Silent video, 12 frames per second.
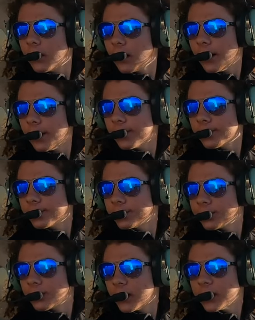um,
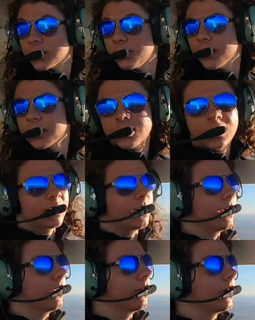especially on the
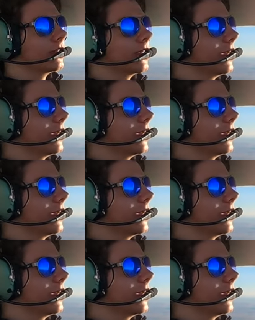ailerons. The